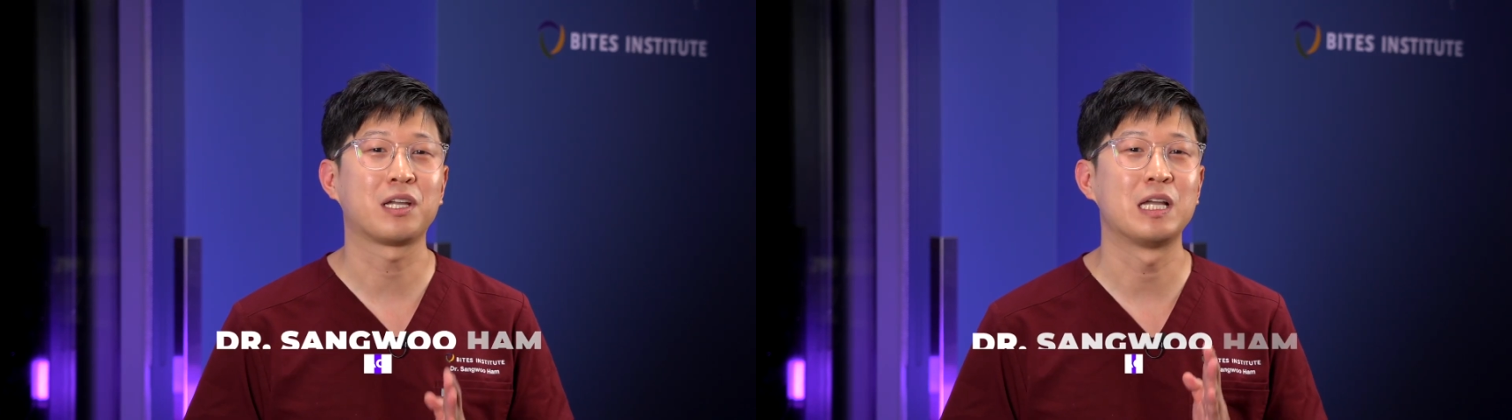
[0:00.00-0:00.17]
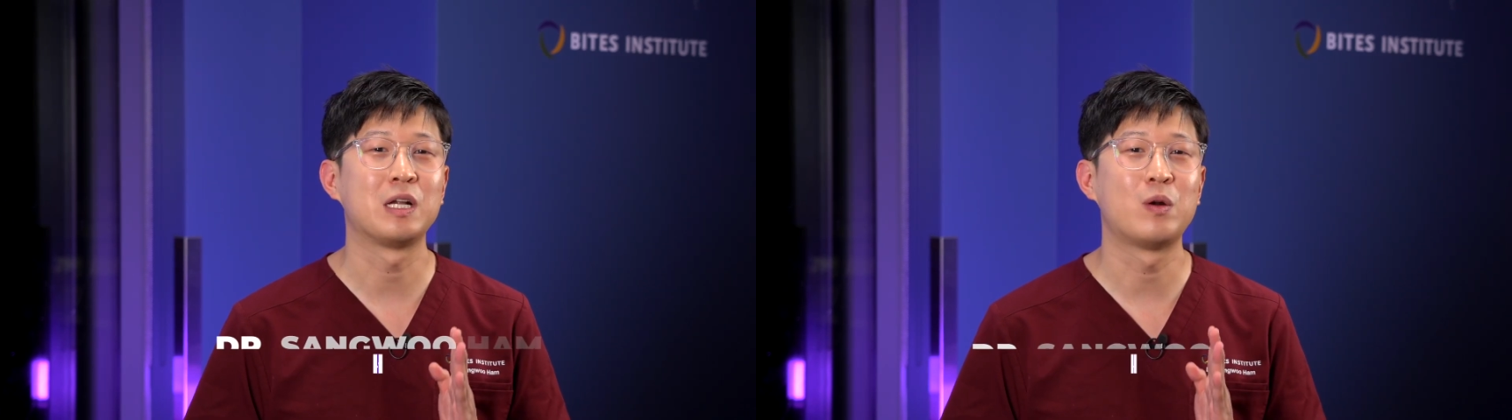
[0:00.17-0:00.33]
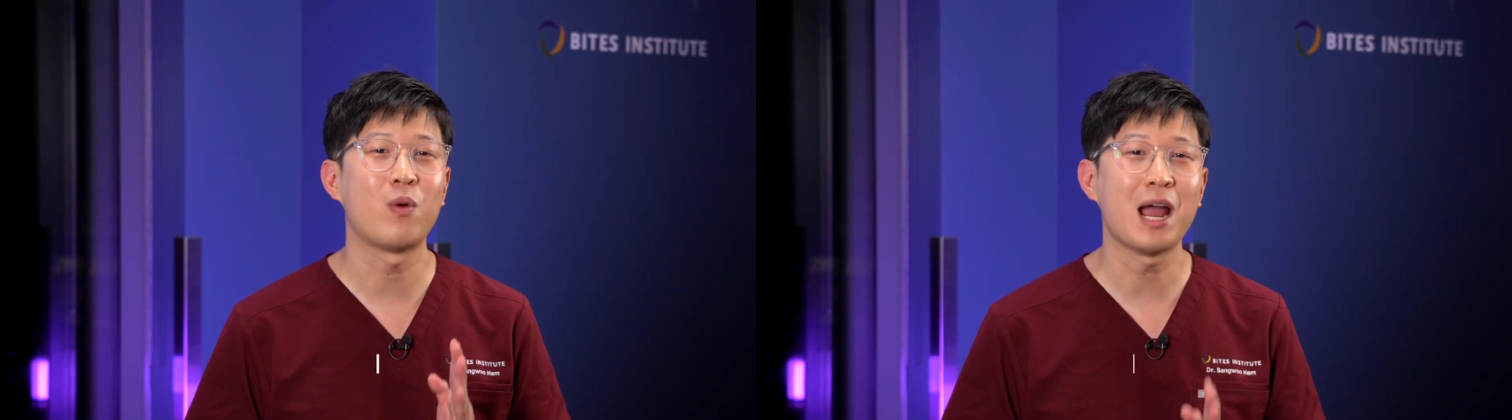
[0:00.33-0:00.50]

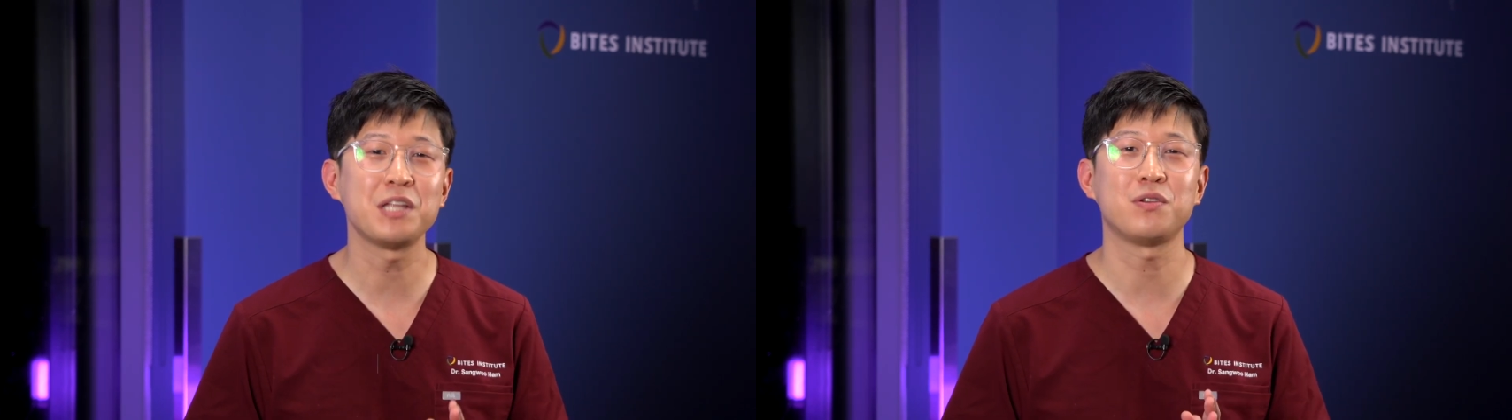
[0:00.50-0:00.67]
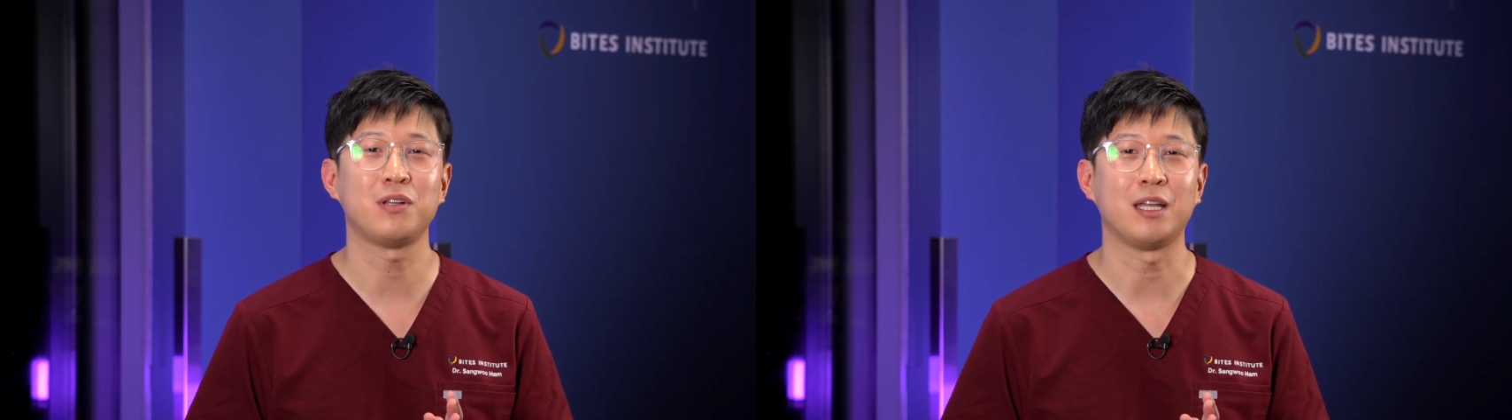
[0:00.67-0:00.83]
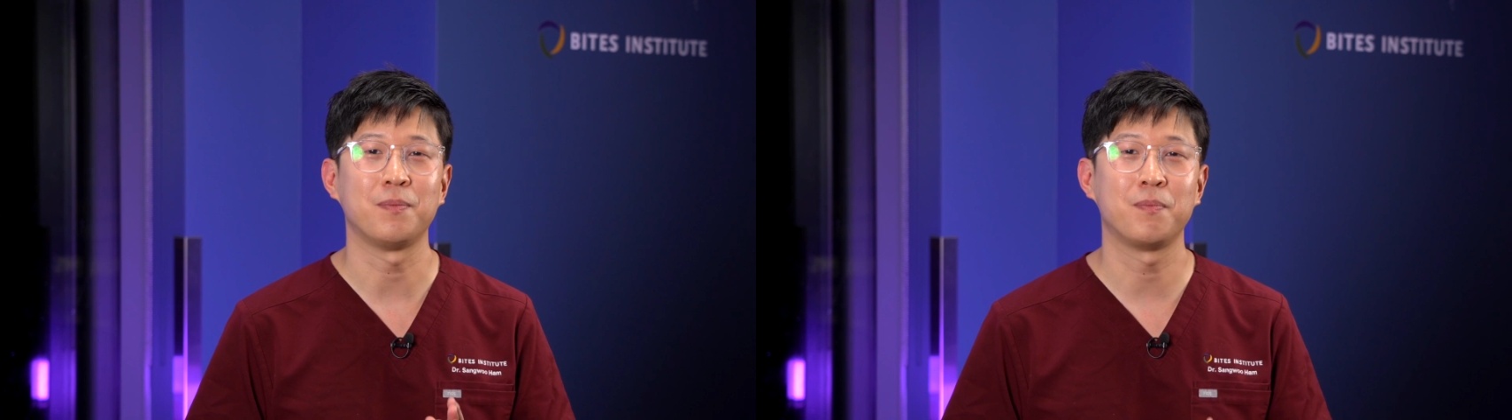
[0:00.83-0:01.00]

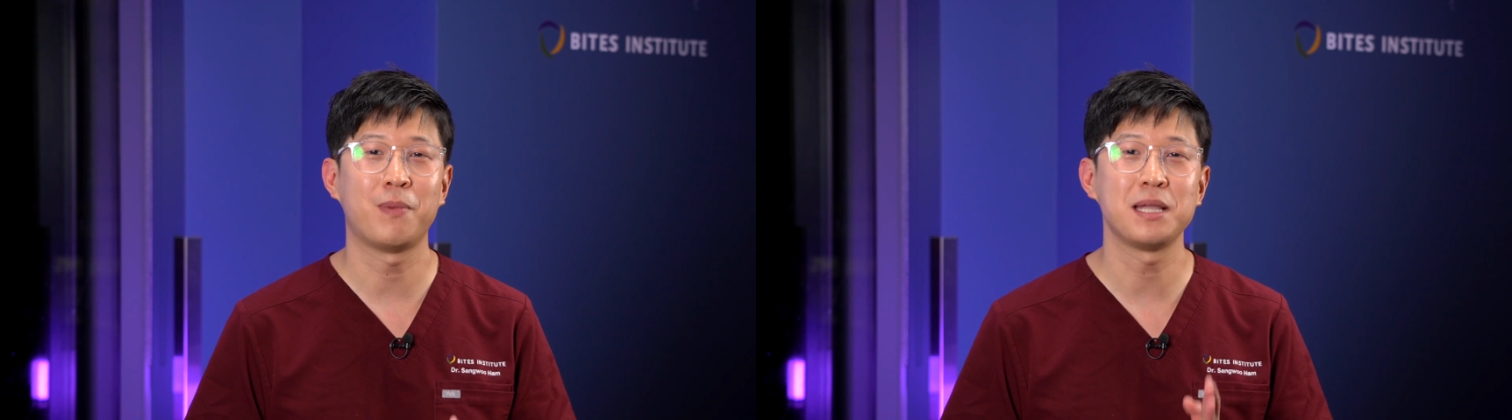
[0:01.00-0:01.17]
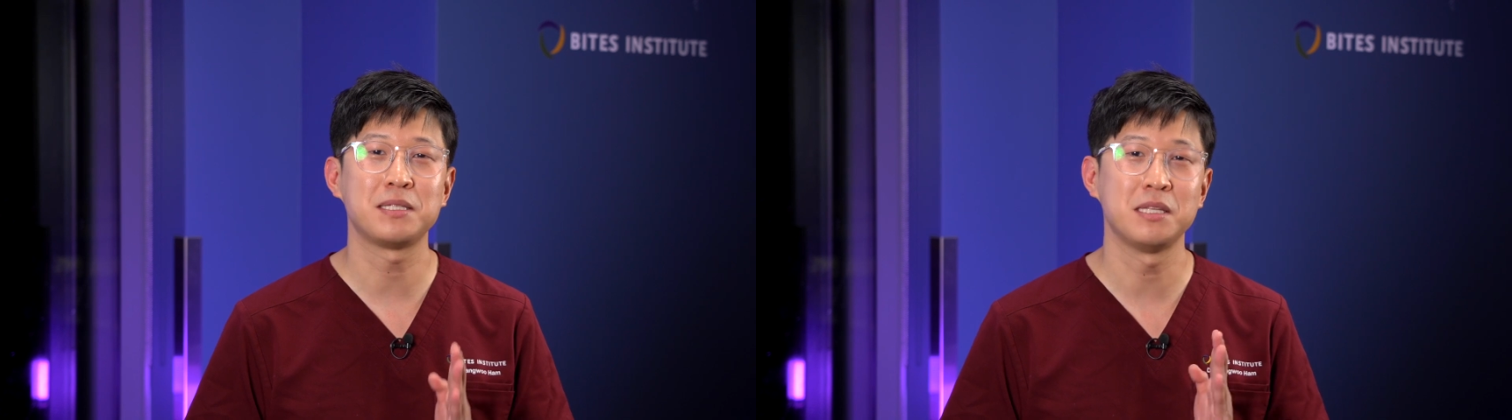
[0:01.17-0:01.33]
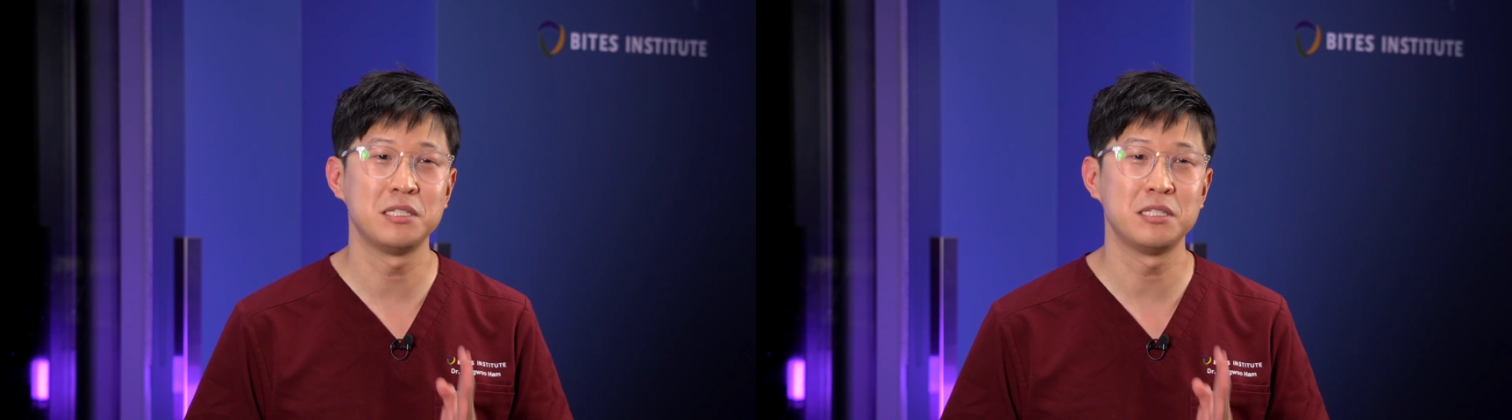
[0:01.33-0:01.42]
congratulate Vice